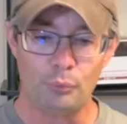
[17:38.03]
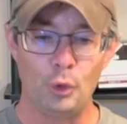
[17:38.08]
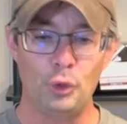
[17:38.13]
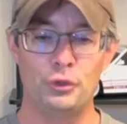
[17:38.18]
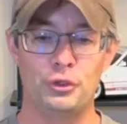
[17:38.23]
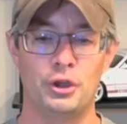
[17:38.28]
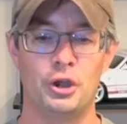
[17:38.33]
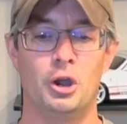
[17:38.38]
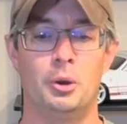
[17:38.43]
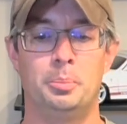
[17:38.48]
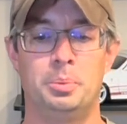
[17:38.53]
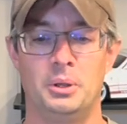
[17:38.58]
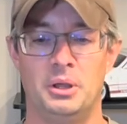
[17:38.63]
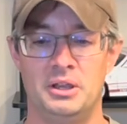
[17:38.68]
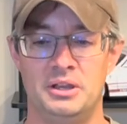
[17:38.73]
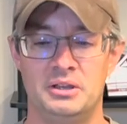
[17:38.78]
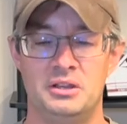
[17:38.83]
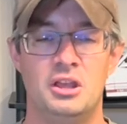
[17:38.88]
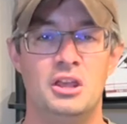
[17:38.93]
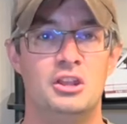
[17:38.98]
the
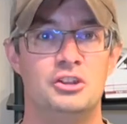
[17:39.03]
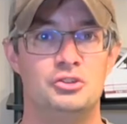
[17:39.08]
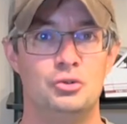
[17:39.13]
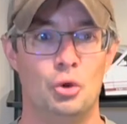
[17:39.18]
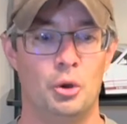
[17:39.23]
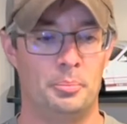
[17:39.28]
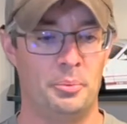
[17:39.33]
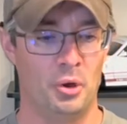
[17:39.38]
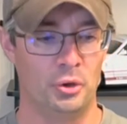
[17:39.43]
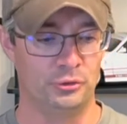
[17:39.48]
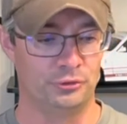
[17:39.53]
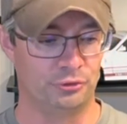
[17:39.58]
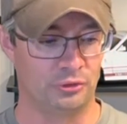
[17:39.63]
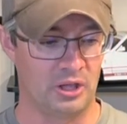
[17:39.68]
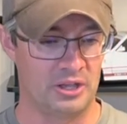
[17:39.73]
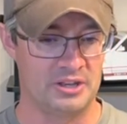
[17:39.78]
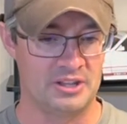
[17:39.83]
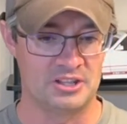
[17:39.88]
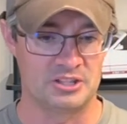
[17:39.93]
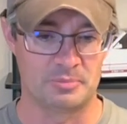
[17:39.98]
airplane. Do a
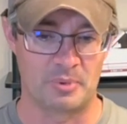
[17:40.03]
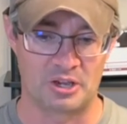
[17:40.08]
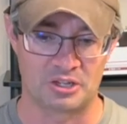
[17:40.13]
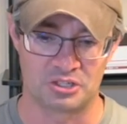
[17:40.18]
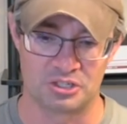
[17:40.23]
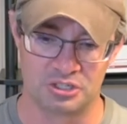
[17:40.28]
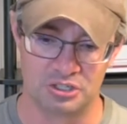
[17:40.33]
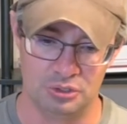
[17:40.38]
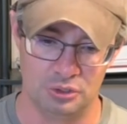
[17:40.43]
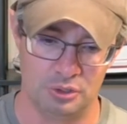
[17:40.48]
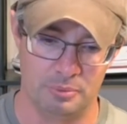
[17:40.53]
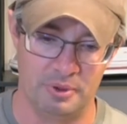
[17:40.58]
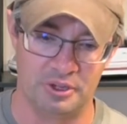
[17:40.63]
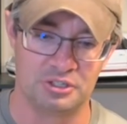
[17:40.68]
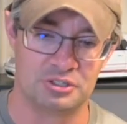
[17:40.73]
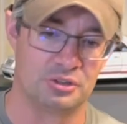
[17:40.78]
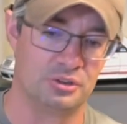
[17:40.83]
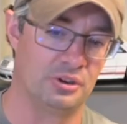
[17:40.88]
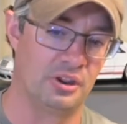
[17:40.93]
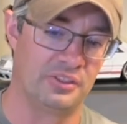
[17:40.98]
post-flight inspection too to make
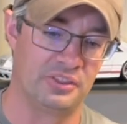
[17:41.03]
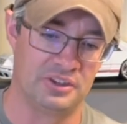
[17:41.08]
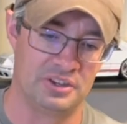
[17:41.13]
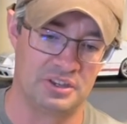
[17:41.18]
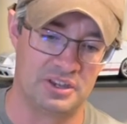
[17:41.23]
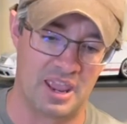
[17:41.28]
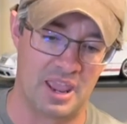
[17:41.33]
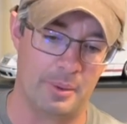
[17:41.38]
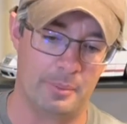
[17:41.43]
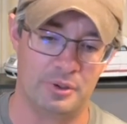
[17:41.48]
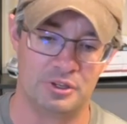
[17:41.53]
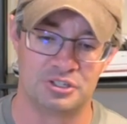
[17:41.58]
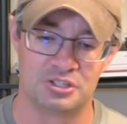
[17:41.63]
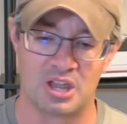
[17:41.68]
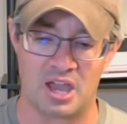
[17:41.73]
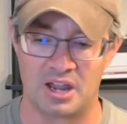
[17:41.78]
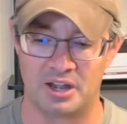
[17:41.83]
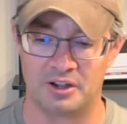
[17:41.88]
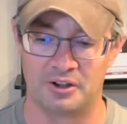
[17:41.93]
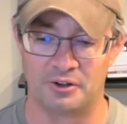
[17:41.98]
sure nothing damaged
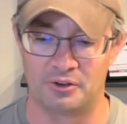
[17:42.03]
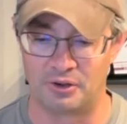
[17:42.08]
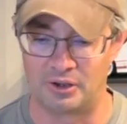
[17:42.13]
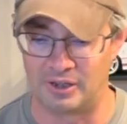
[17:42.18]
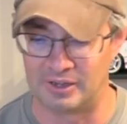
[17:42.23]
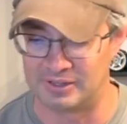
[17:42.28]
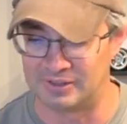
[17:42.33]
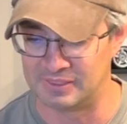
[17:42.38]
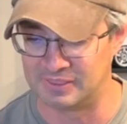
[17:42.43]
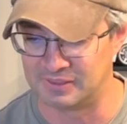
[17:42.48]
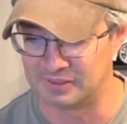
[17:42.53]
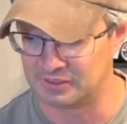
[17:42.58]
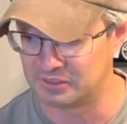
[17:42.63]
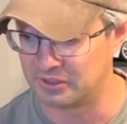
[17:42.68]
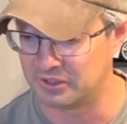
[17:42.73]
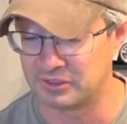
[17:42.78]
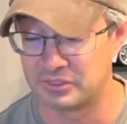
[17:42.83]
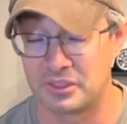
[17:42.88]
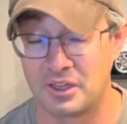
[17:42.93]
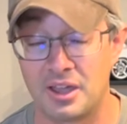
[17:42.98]
on it or anything
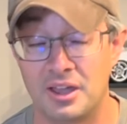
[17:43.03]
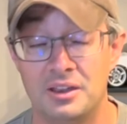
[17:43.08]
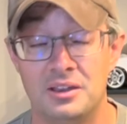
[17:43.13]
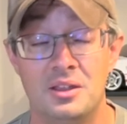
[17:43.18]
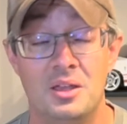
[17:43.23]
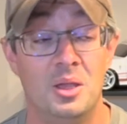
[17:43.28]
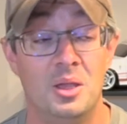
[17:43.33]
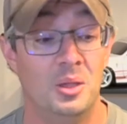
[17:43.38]
like that.